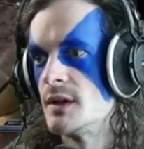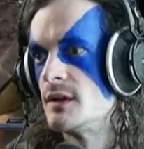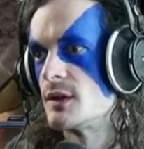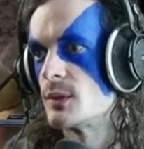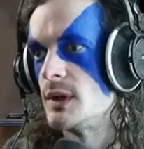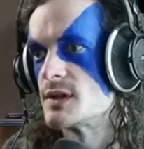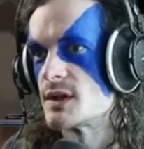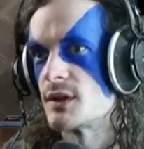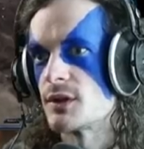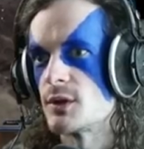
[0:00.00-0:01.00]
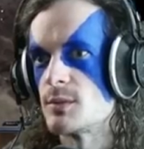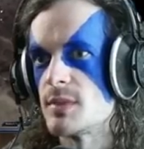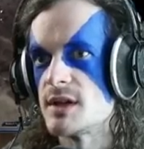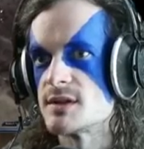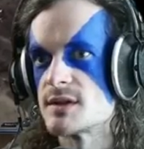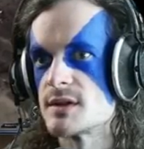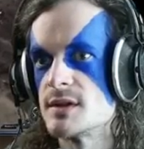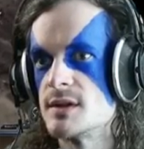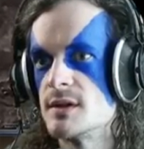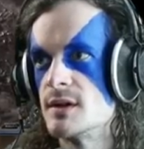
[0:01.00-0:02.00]
queen is at the third base.
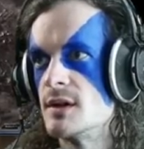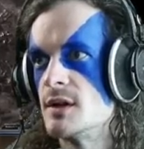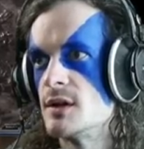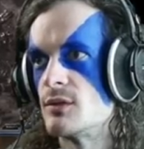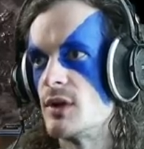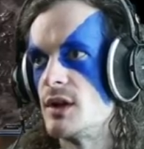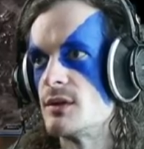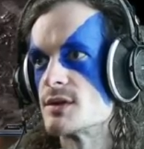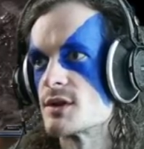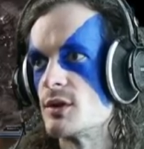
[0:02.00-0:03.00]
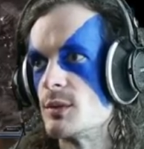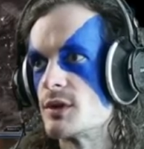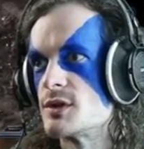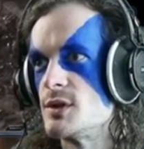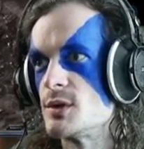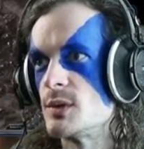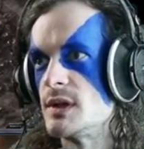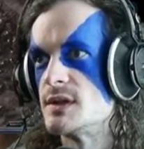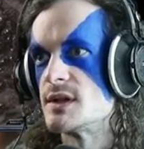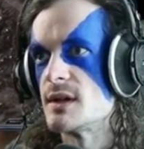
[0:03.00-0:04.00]
Reynor is going with two
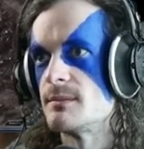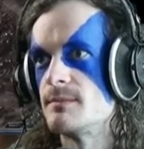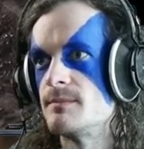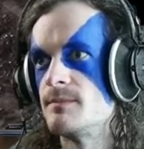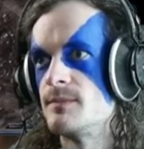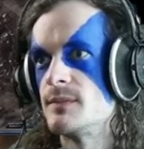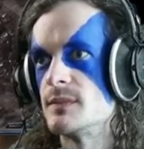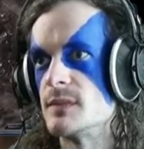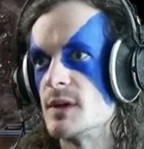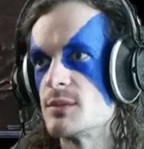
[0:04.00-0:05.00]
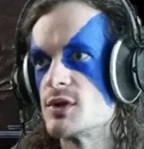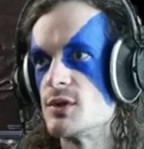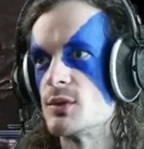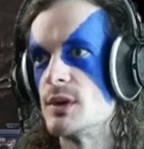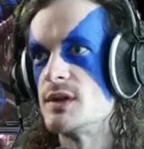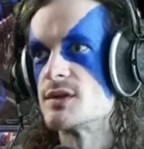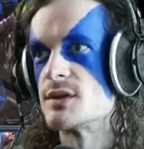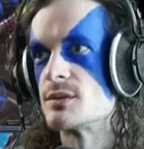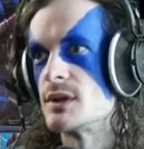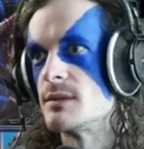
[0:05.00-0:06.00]
queens, yep. Yep, two queens to
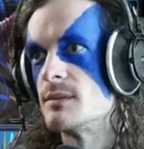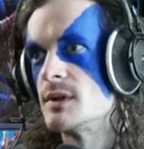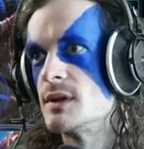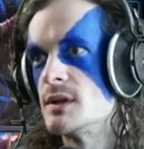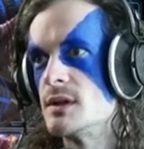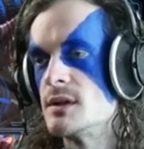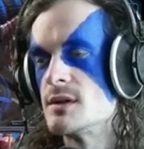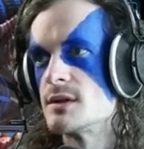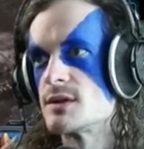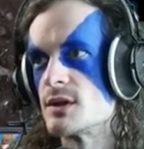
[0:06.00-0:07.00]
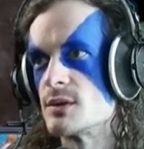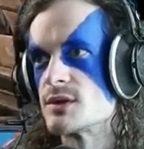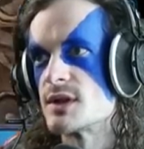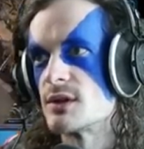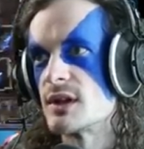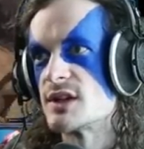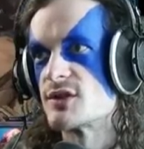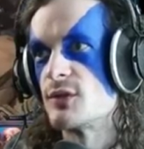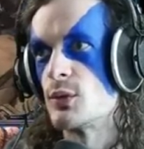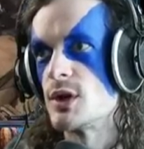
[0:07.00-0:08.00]
three. So Serral has
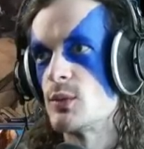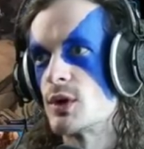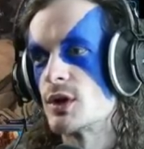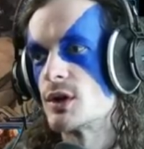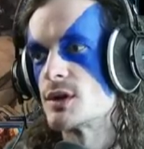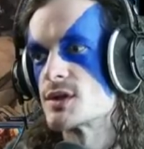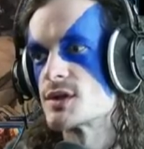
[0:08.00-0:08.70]
forty workers to